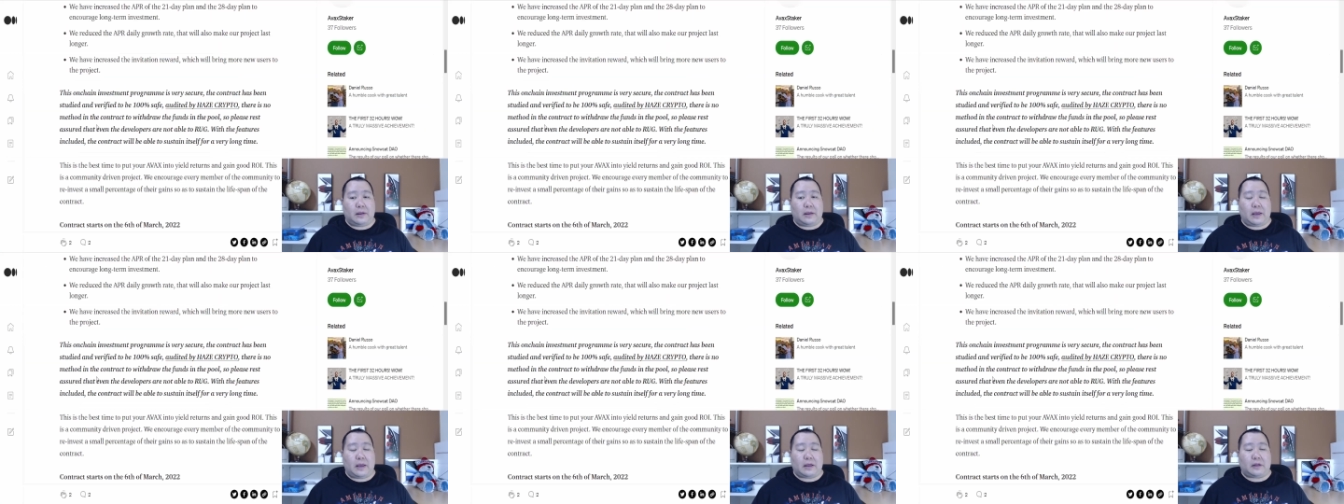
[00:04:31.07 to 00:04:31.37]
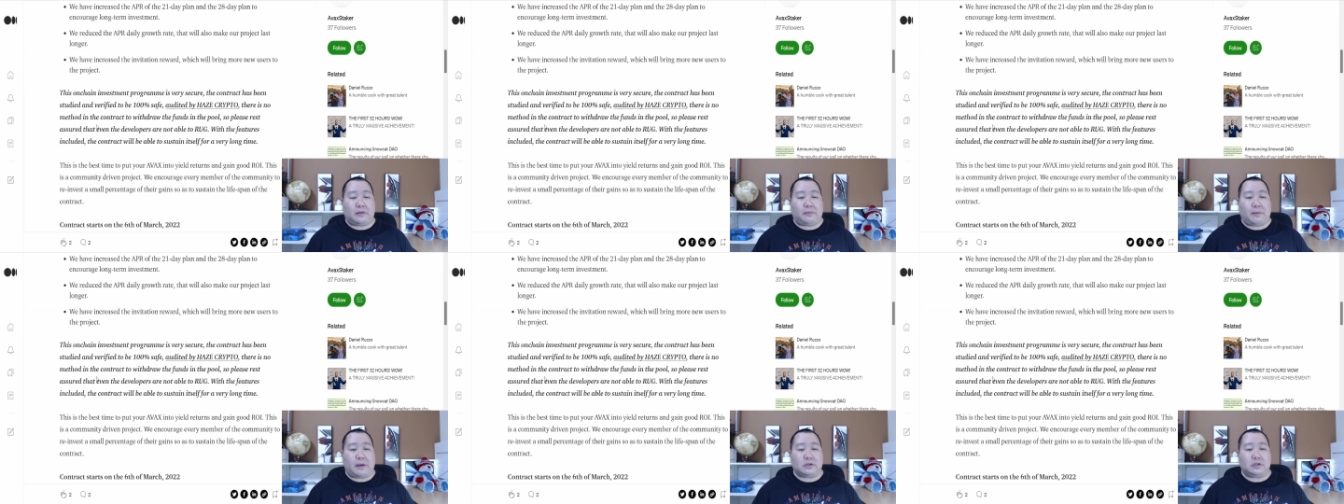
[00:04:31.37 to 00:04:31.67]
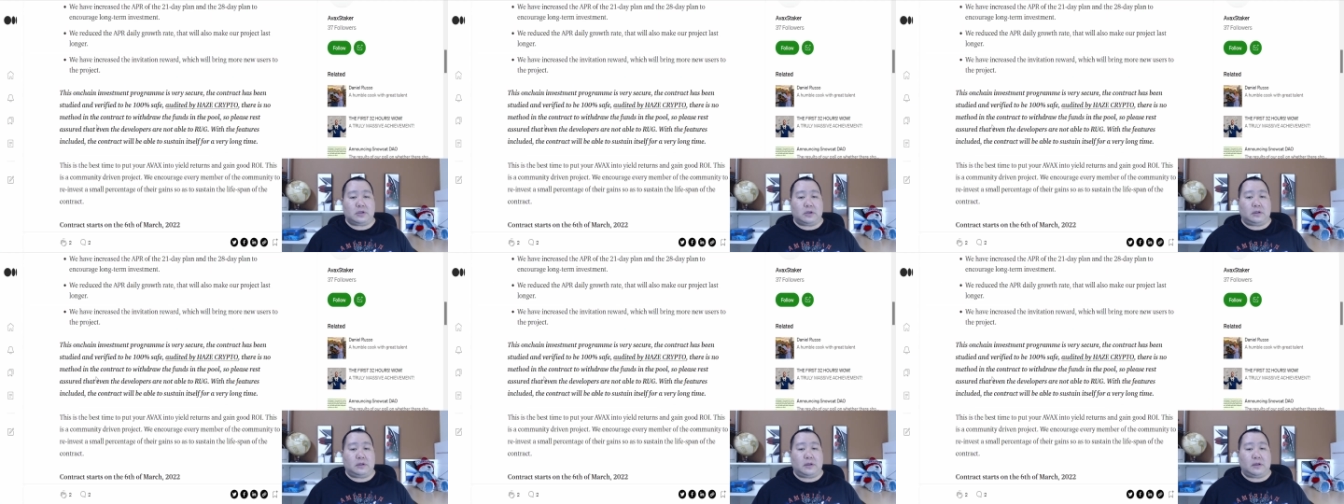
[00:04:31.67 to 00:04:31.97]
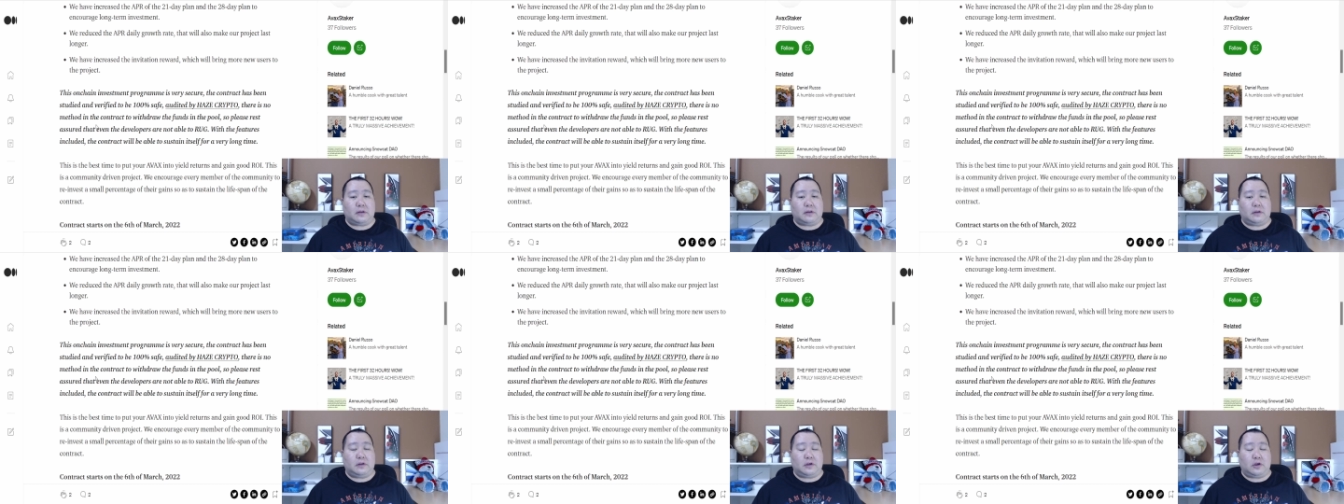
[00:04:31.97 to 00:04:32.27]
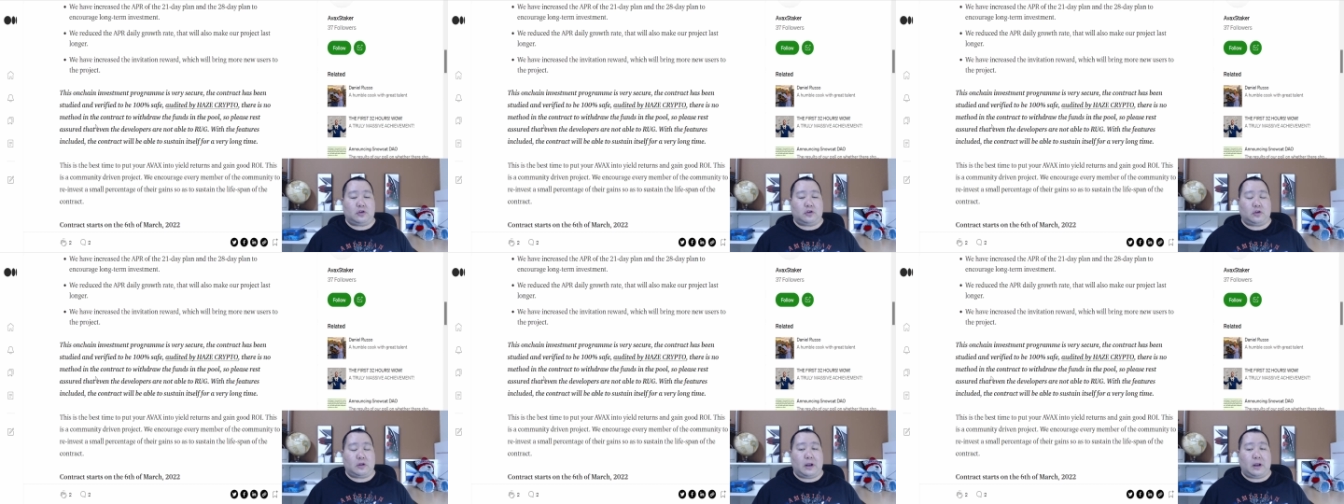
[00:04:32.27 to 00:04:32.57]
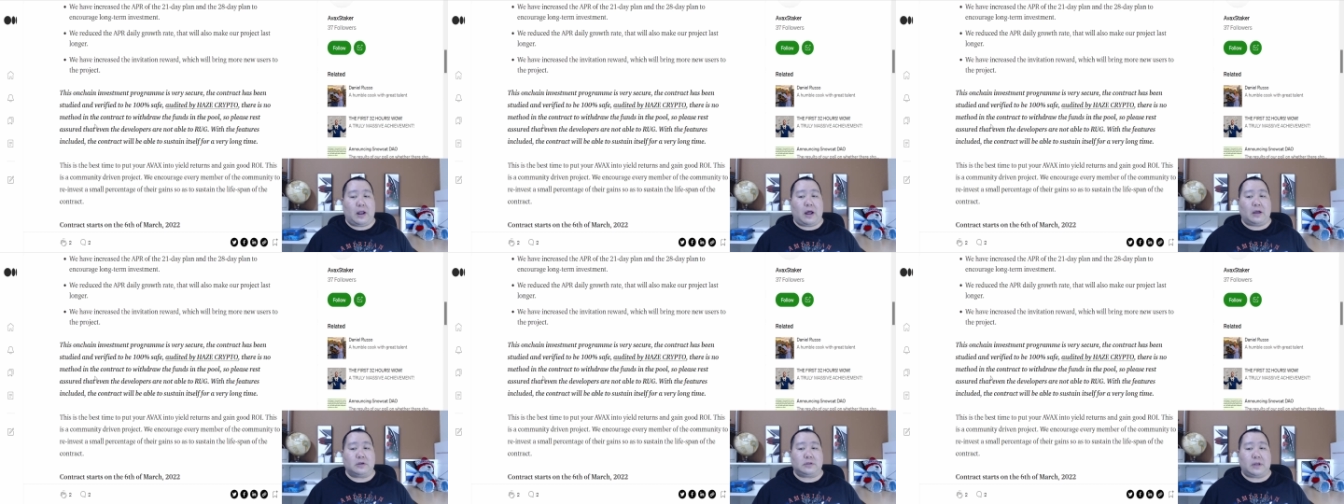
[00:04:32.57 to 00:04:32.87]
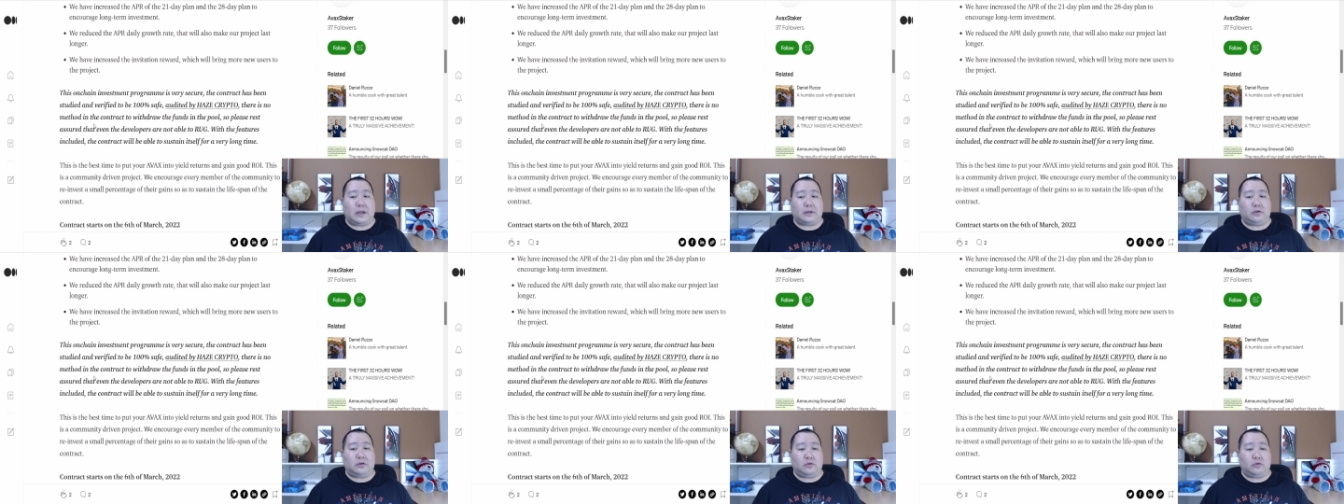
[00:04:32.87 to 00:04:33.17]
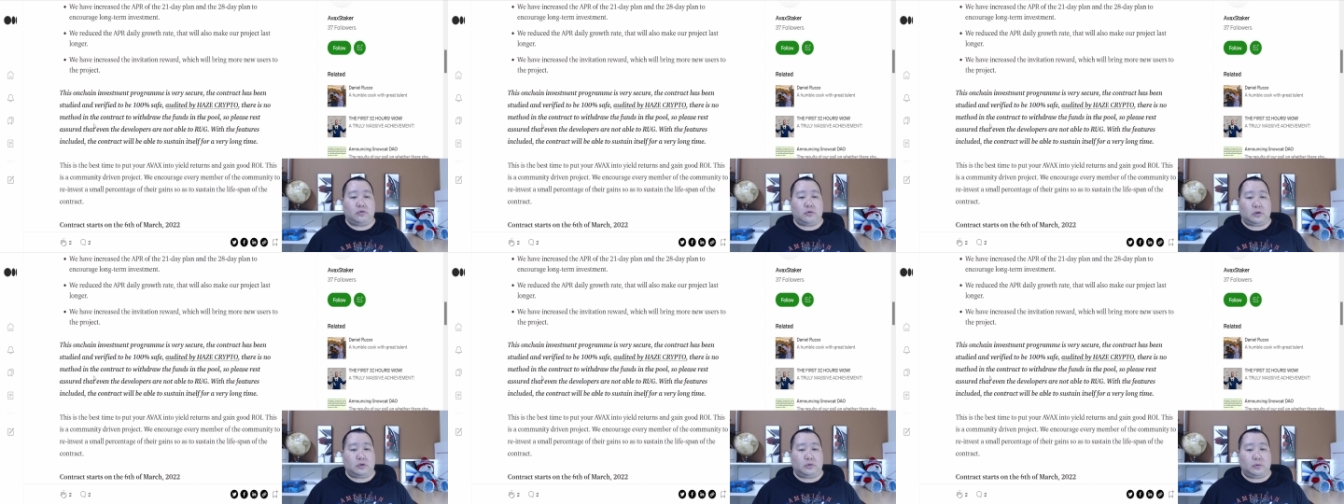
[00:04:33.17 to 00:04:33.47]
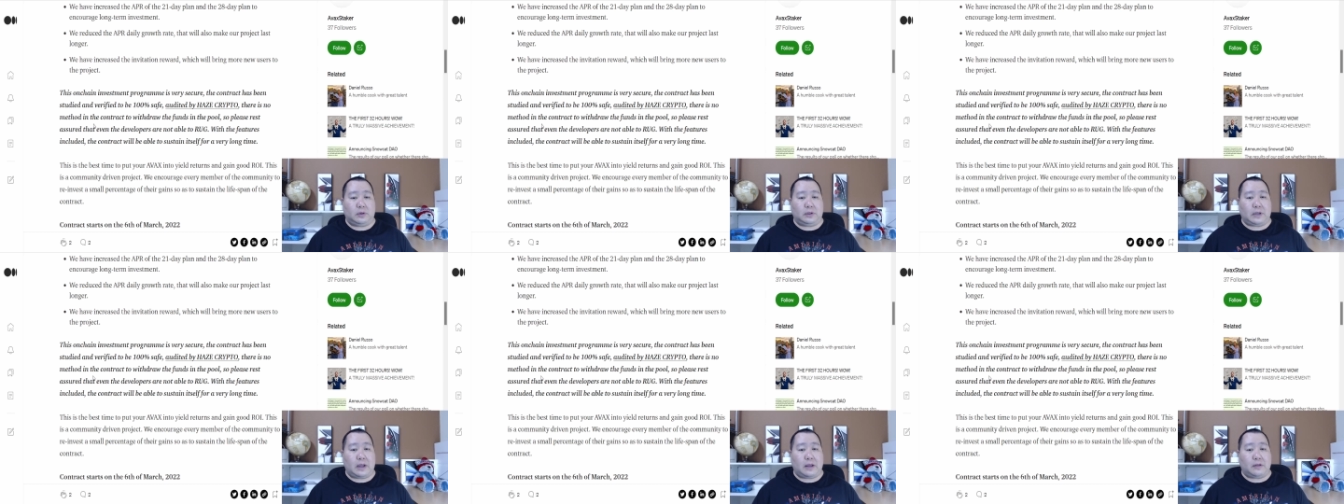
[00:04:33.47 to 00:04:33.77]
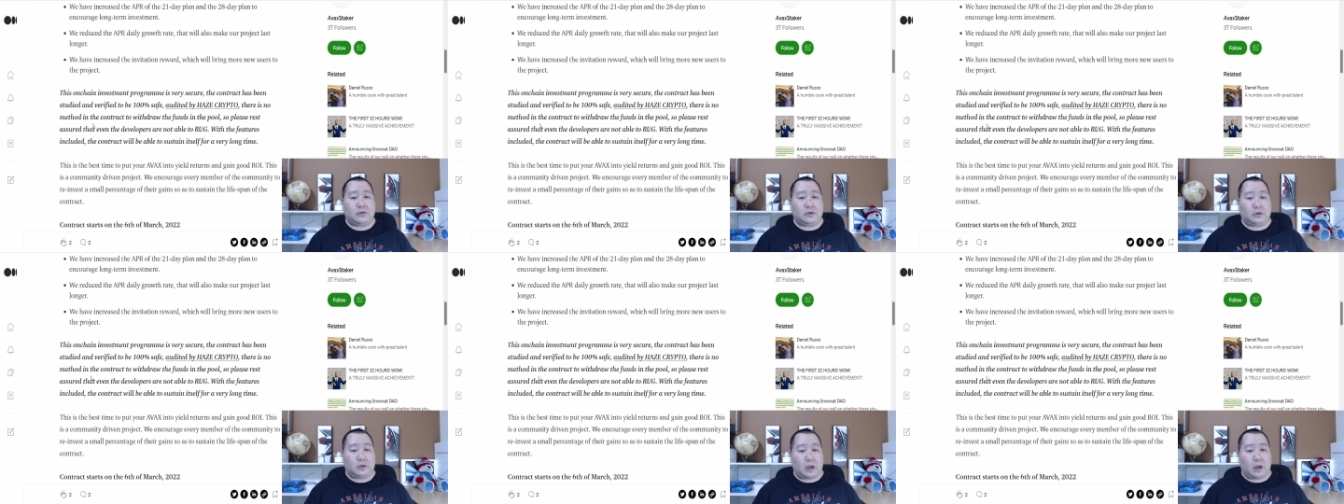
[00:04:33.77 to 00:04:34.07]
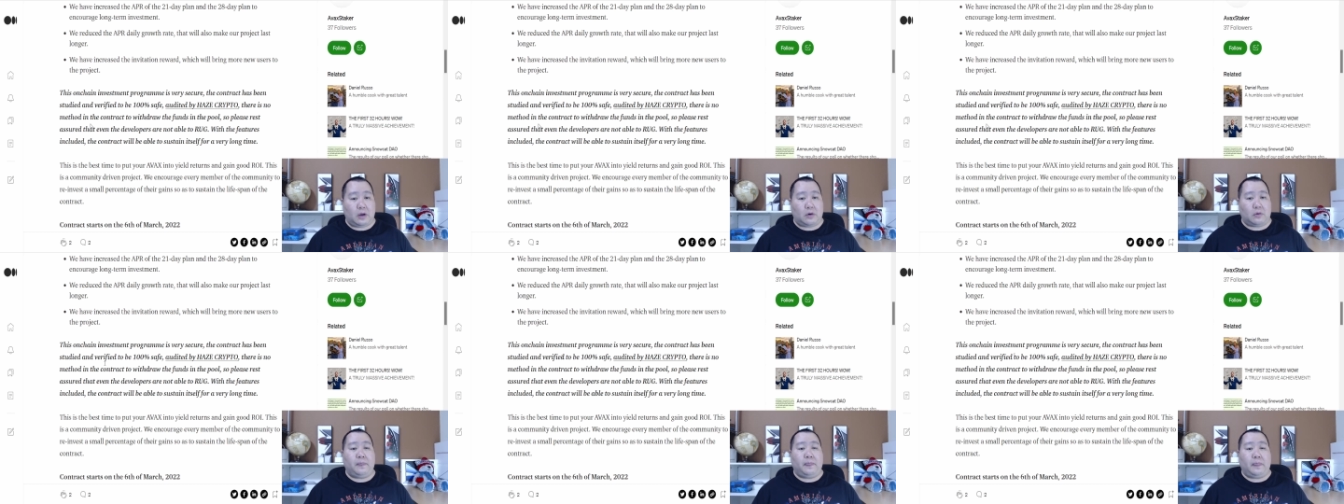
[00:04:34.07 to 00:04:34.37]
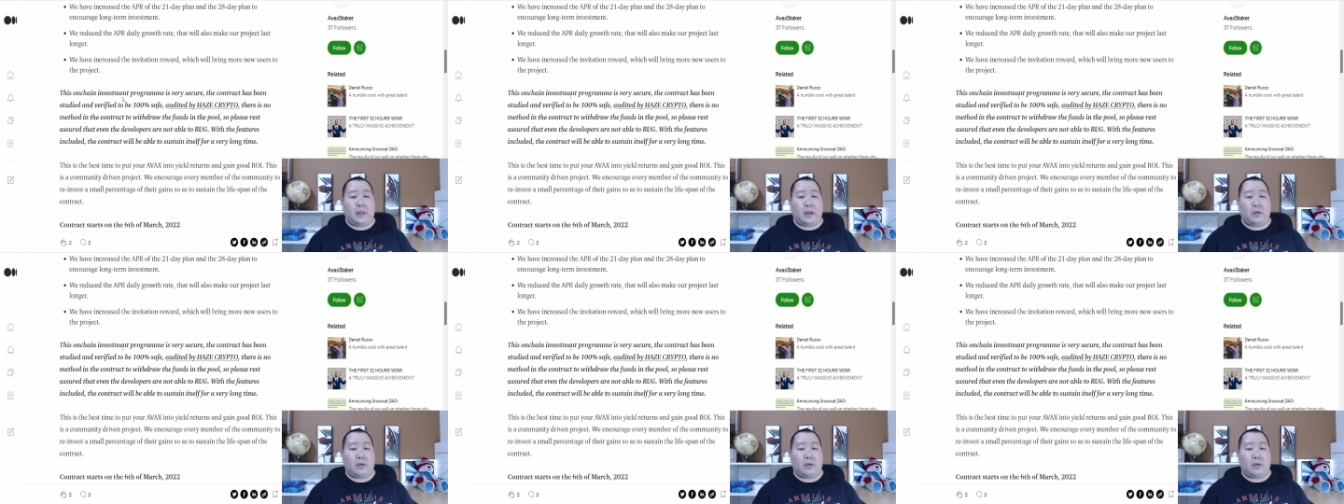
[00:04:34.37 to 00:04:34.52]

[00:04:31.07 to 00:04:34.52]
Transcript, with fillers: especially this just launched like two or three days ago